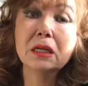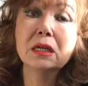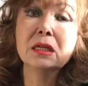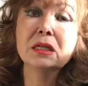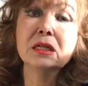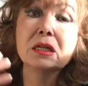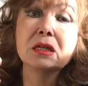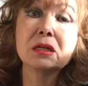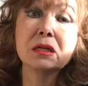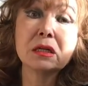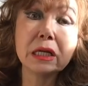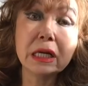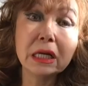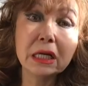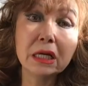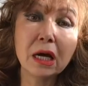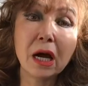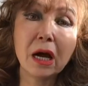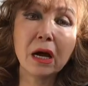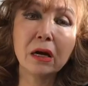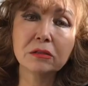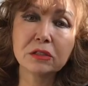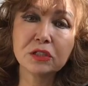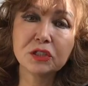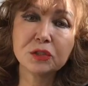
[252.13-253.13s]

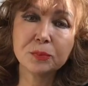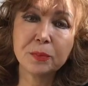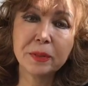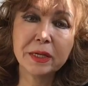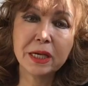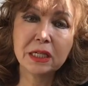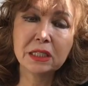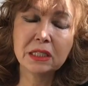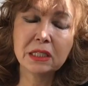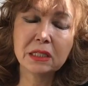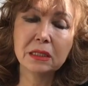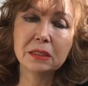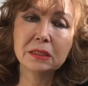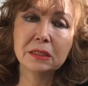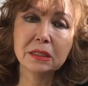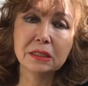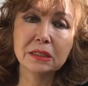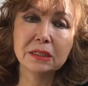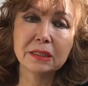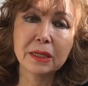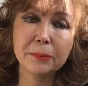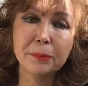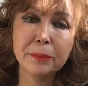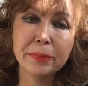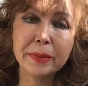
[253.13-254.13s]
Greenhouse period is
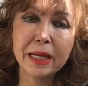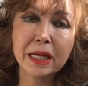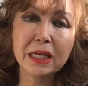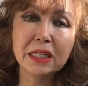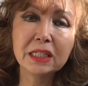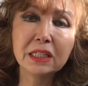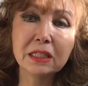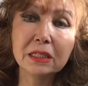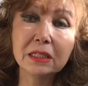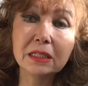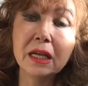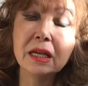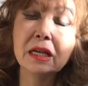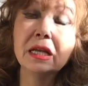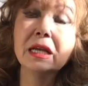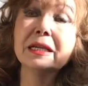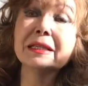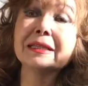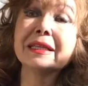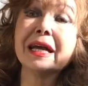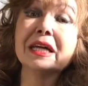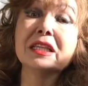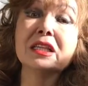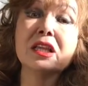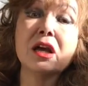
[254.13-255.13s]
a period
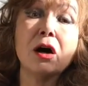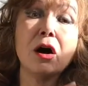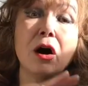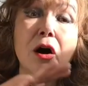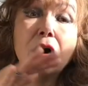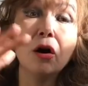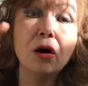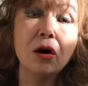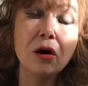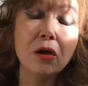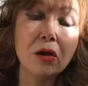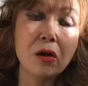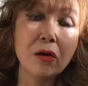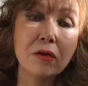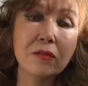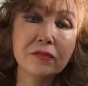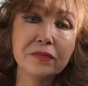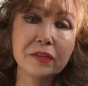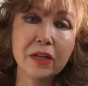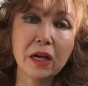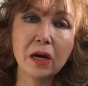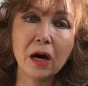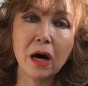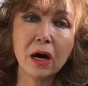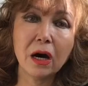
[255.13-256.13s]
that all of
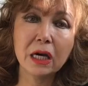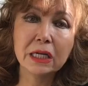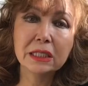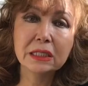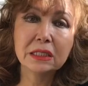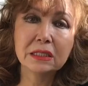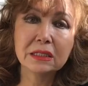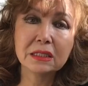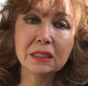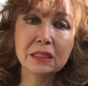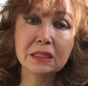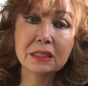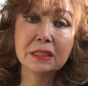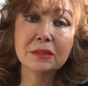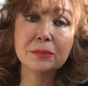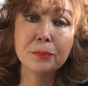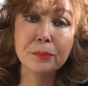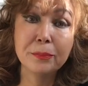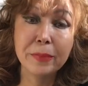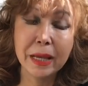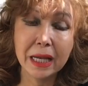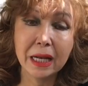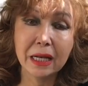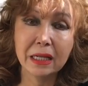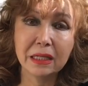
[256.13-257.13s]
the ices
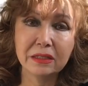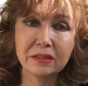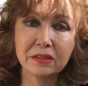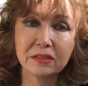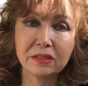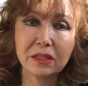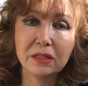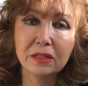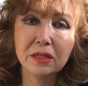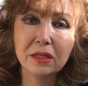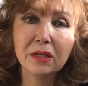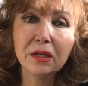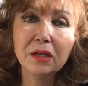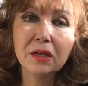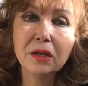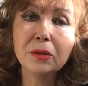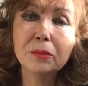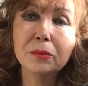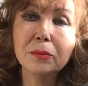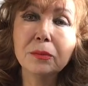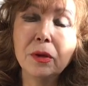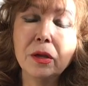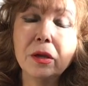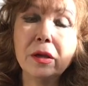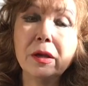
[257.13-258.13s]
melt.
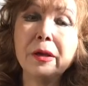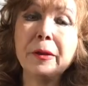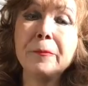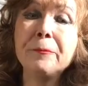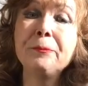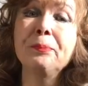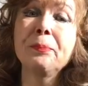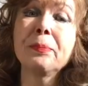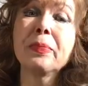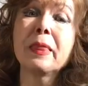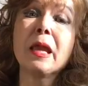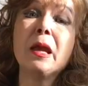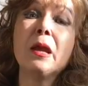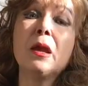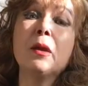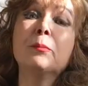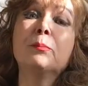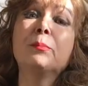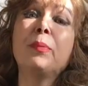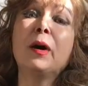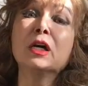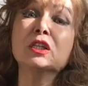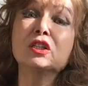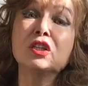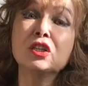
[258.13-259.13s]

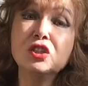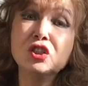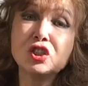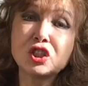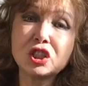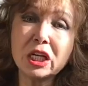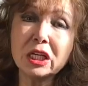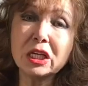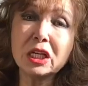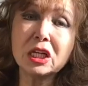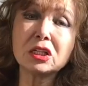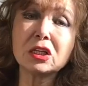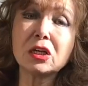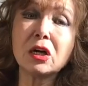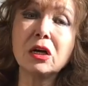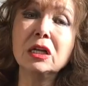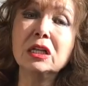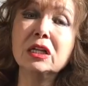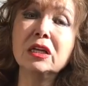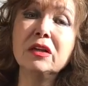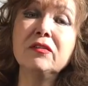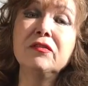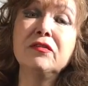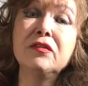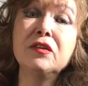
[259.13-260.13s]
But
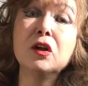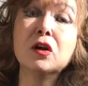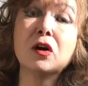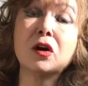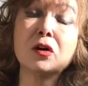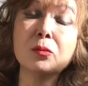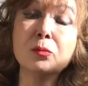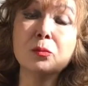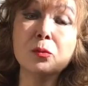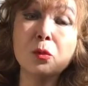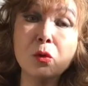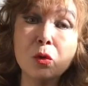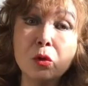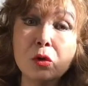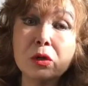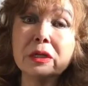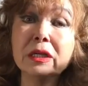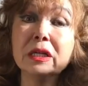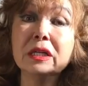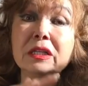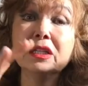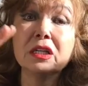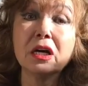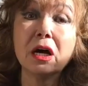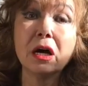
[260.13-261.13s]
generally, we are more
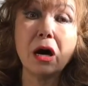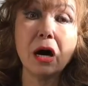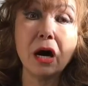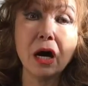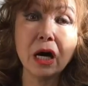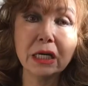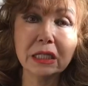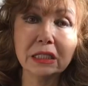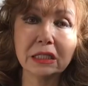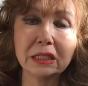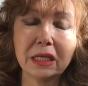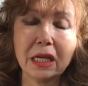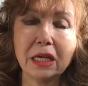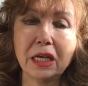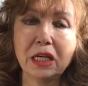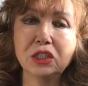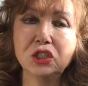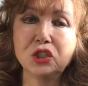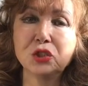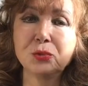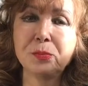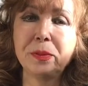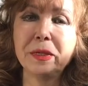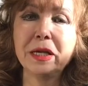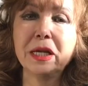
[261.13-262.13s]
in the ice
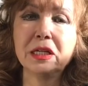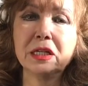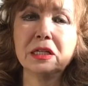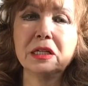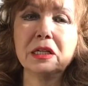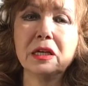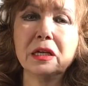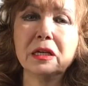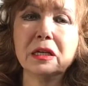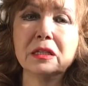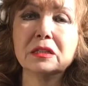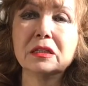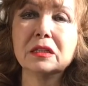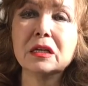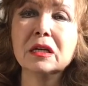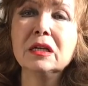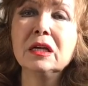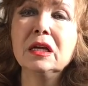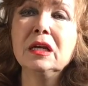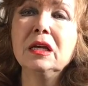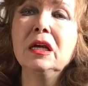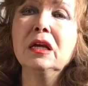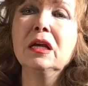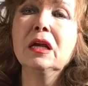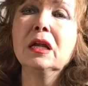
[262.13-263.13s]
age period.
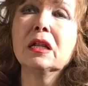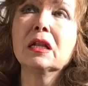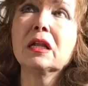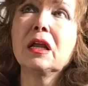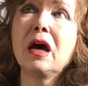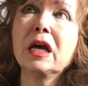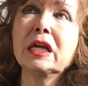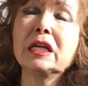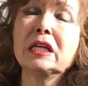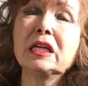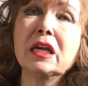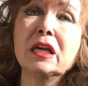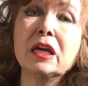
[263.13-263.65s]
Like